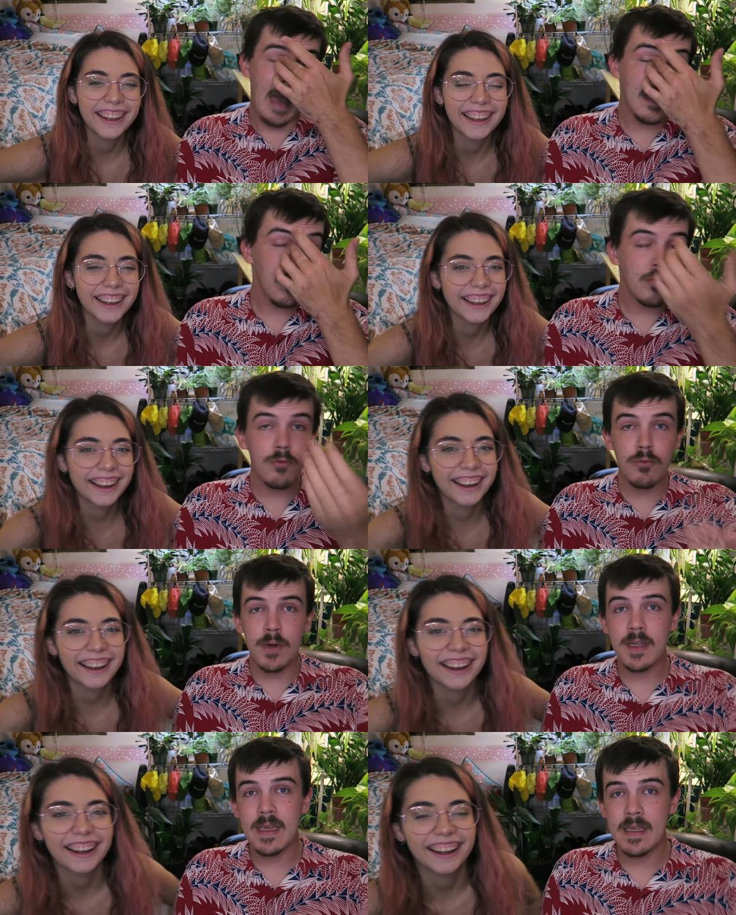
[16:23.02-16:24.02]
Speaker 1: I don't
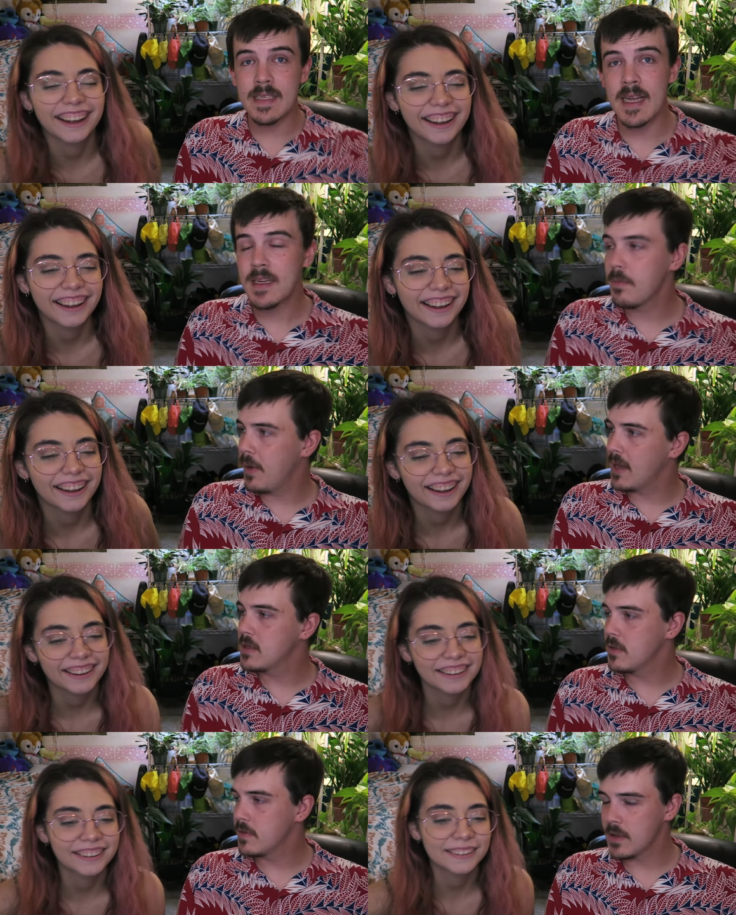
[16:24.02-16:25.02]
really tend to buy
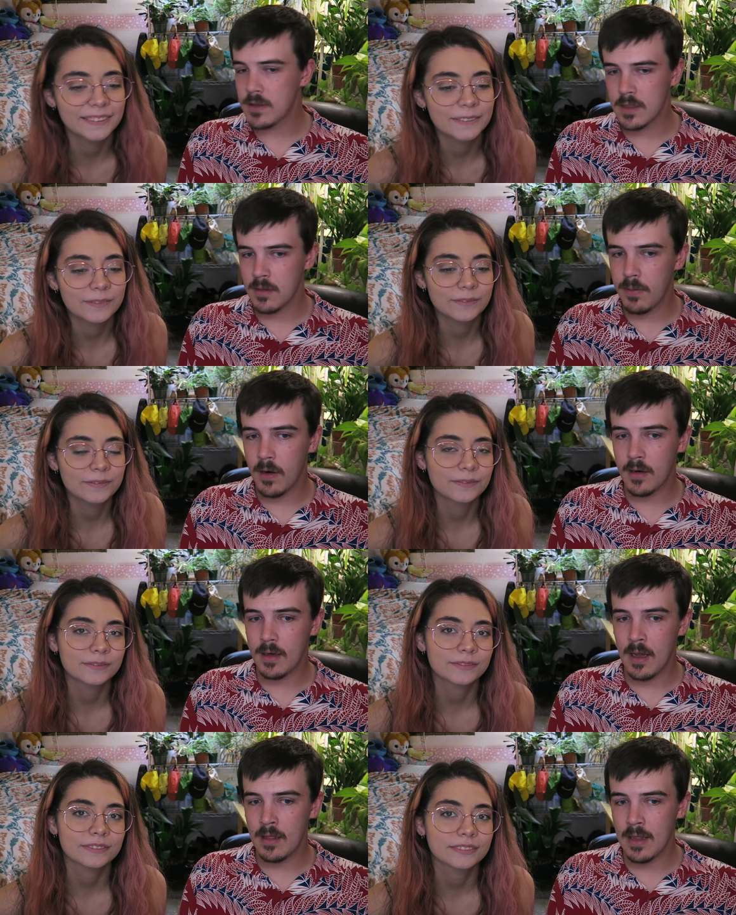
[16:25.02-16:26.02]
souvenirs in the park
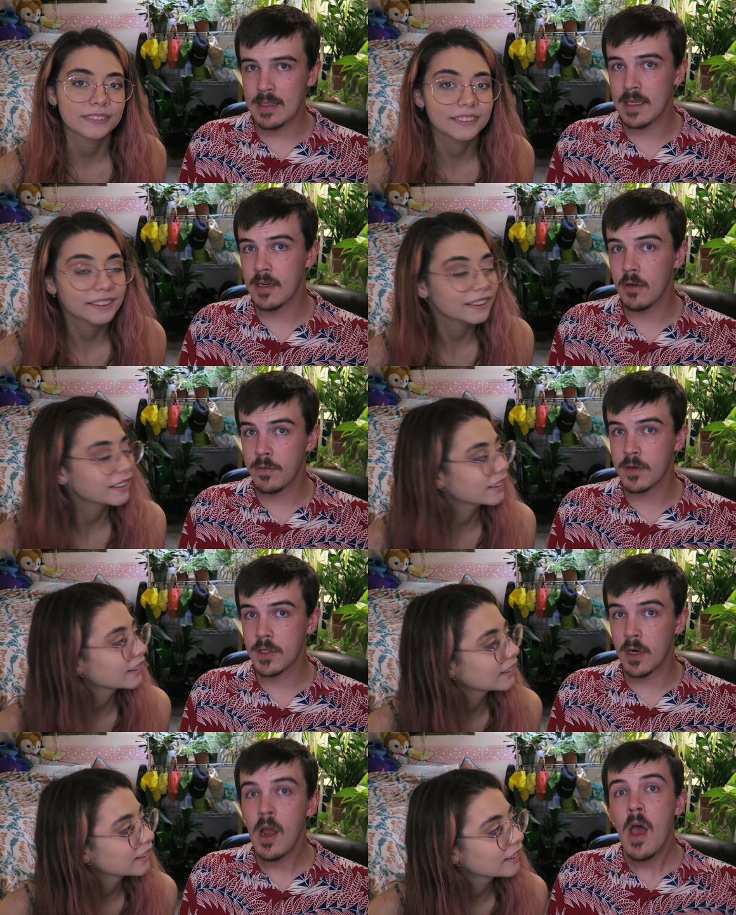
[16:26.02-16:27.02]
unless I know for
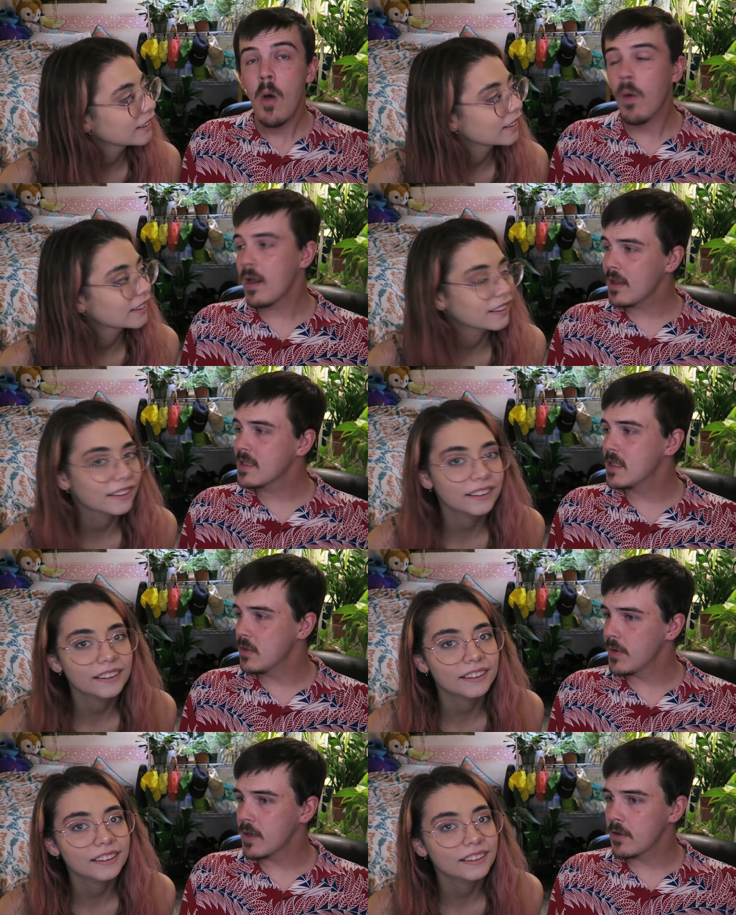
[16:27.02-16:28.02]
sure. What I like to do
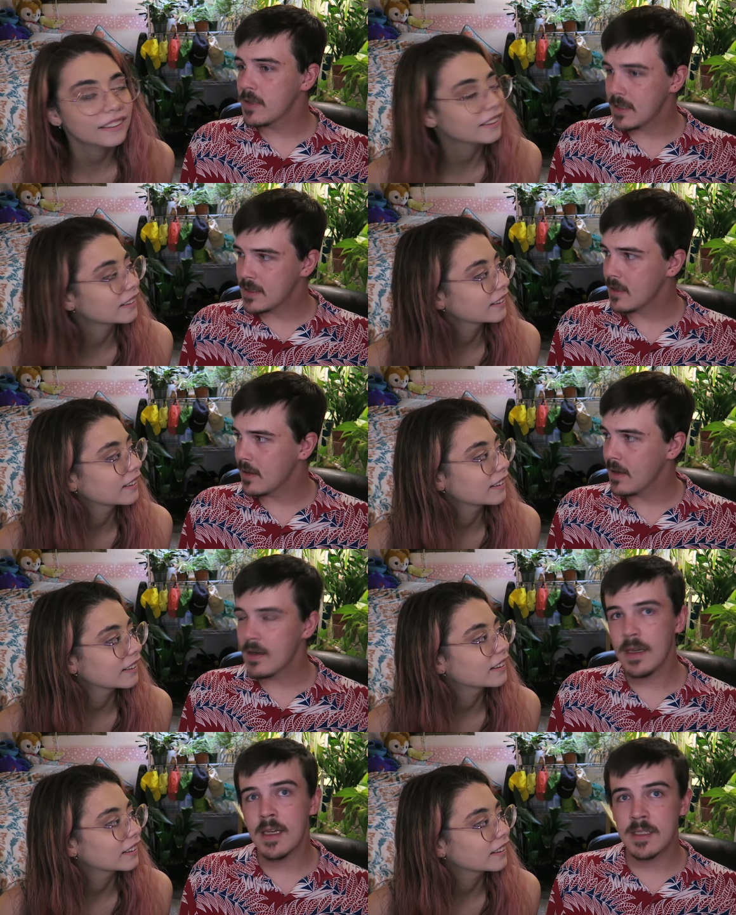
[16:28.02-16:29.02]
when I go to Disneyland
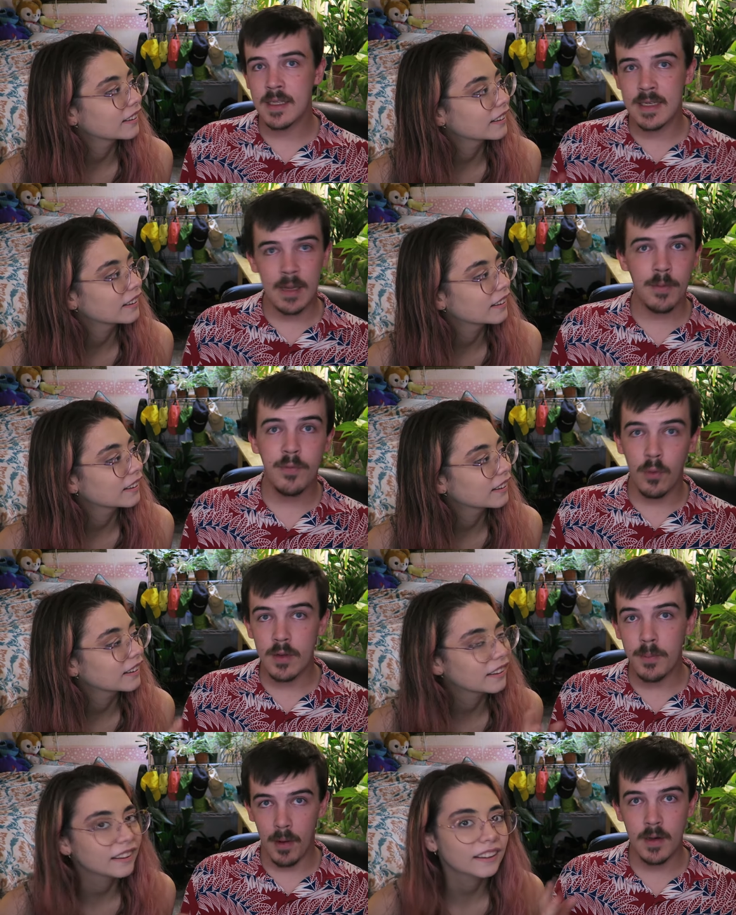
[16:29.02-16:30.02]
is the day before
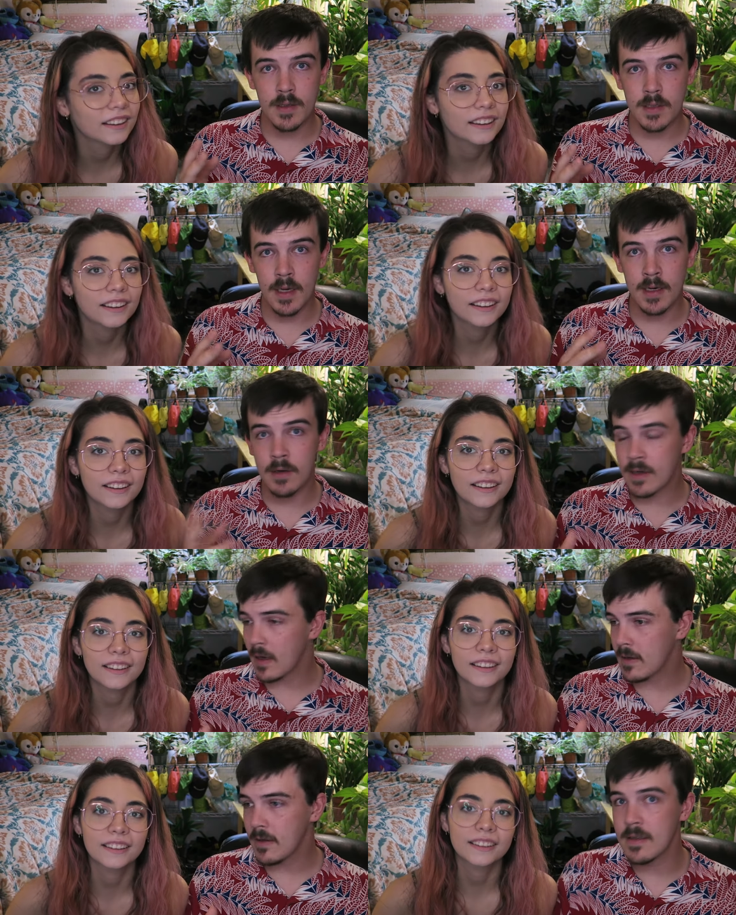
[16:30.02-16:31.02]
the parks, I go to
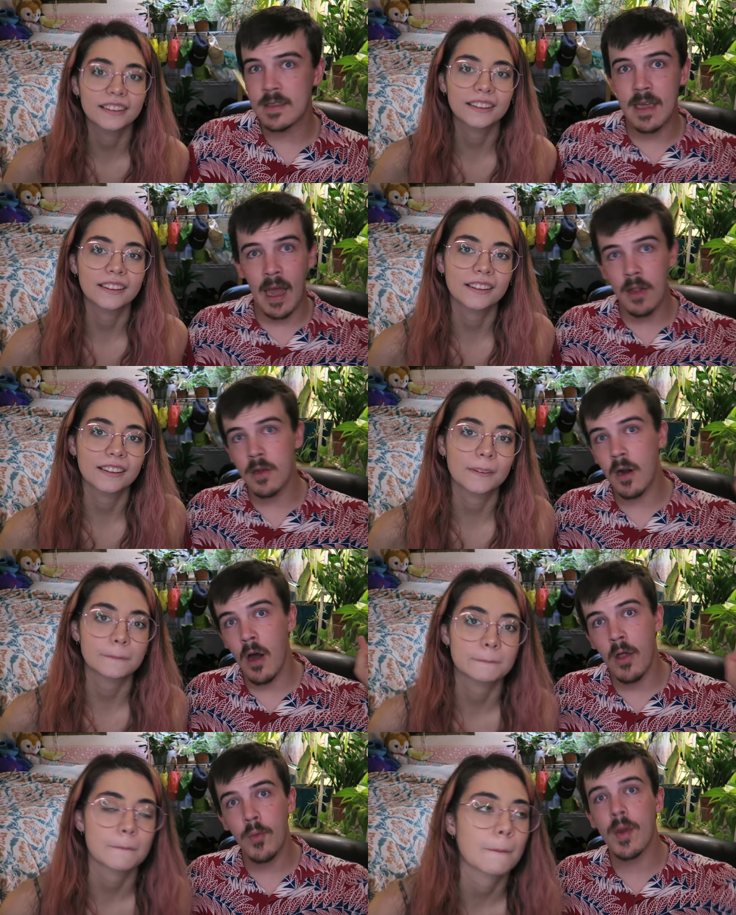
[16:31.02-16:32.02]
downtown Disney, I look
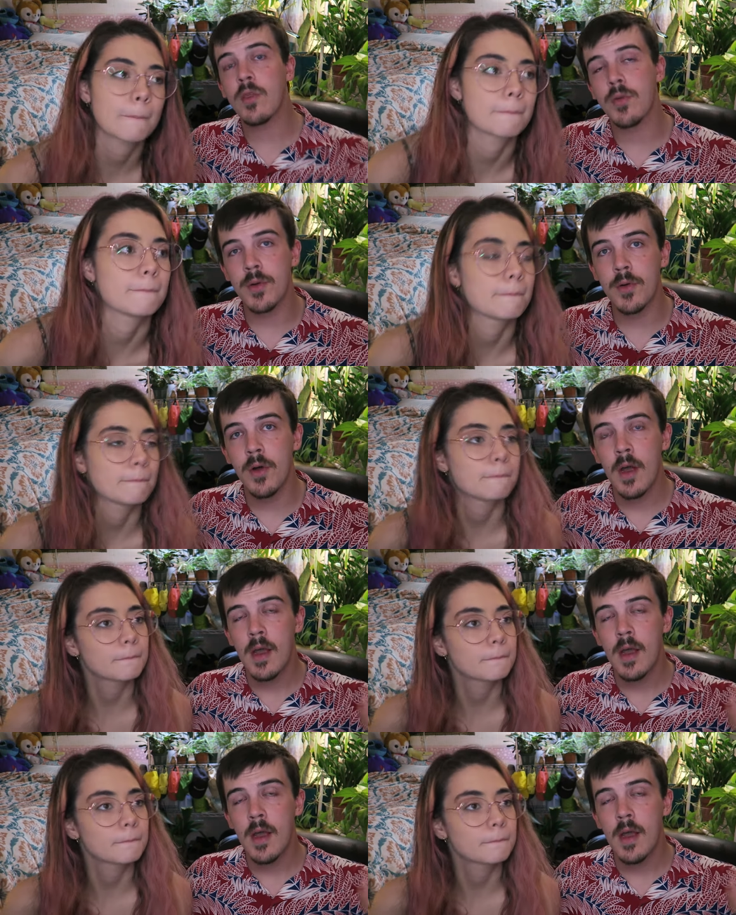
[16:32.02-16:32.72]
all the way through